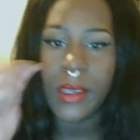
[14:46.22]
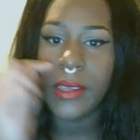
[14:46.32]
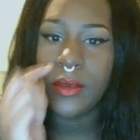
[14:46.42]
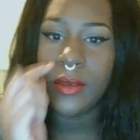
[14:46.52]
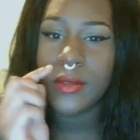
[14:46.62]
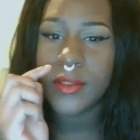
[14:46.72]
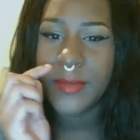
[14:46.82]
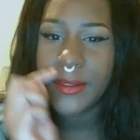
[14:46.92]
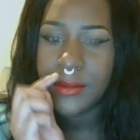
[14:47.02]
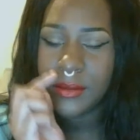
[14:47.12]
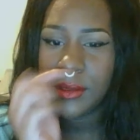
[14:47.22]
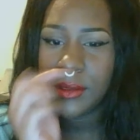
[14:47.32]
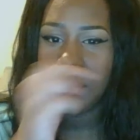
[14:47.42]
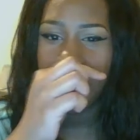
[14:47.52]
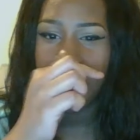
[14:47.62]
And you just
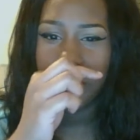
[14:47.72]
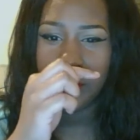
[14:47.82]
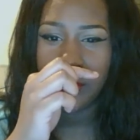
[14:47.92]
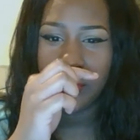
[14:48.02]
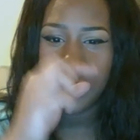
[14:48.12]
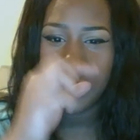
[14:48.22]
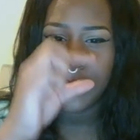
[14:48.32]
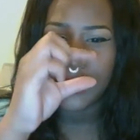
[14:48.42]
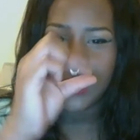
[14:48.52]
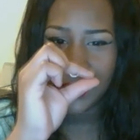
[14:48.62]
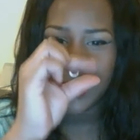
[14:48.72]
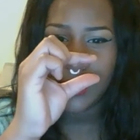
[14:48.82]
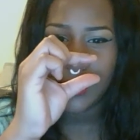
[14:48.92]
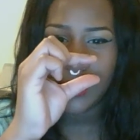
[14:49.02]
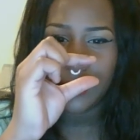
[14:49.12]
basically go through and just
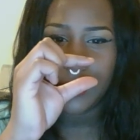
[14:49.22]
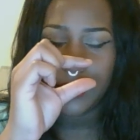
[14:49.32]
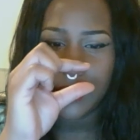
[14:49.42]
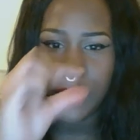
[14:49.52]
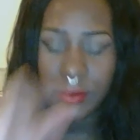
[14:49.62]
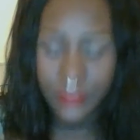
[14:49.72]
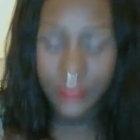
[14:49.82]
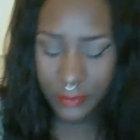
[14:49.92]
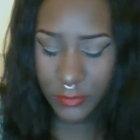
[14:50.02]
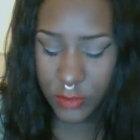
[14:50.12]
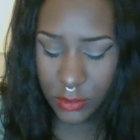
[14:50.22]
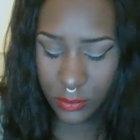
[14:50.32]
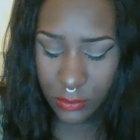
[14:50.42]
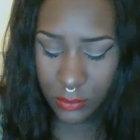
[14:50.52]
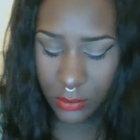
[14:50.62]
click it up like that.
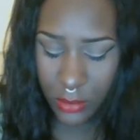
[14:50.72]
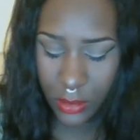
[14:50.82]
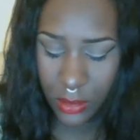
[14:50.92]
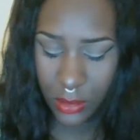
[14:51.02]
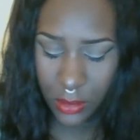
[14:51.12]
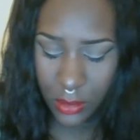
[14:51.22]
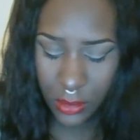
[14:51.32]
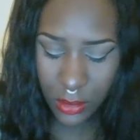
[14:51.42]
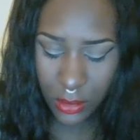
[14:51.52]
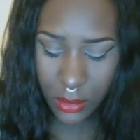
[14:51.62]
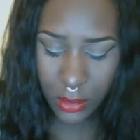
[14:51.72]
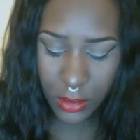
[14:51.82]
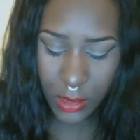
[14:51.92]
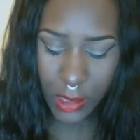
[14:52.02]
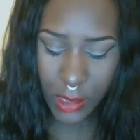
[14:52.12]
So
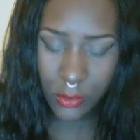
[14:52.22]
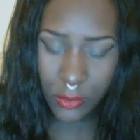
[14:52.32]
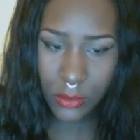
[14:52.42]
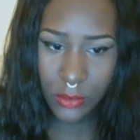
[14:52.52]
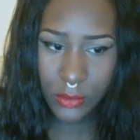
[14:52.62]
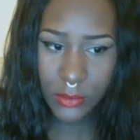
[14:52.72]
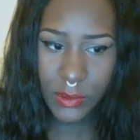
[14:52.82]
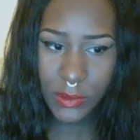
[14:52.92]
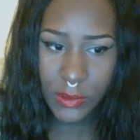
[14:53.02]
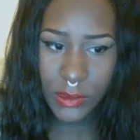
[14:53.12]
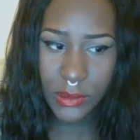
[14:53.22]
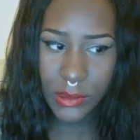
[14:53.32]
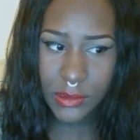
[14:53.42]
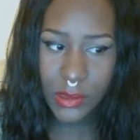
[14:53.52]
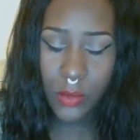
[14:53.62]
yeah, I ordered
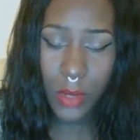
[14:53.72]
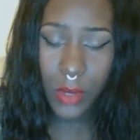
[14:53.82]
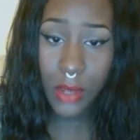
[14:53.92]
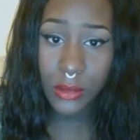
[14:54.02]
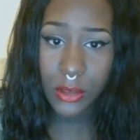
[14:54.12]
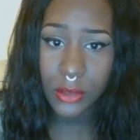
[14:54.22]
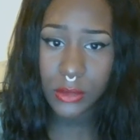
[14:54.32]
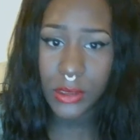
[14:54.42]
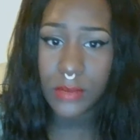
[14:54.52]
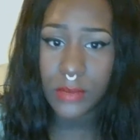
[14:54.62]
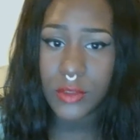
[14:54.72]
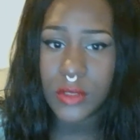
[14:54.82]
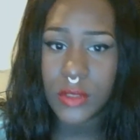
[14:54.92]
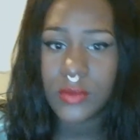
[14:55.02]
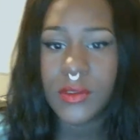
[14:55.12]
these a while ago and I'm
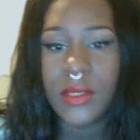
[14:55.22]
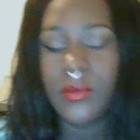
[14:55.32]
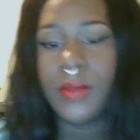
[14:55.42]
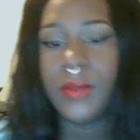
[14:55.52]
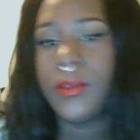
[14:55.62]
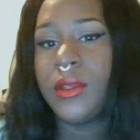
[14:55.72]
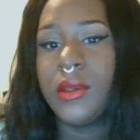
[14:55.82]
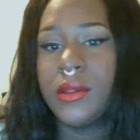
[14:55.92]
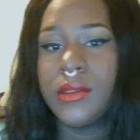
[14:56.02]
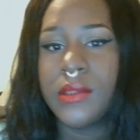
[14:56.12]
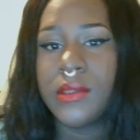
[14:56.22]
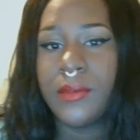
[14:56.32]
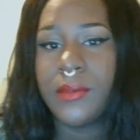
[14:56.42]
just receiving it because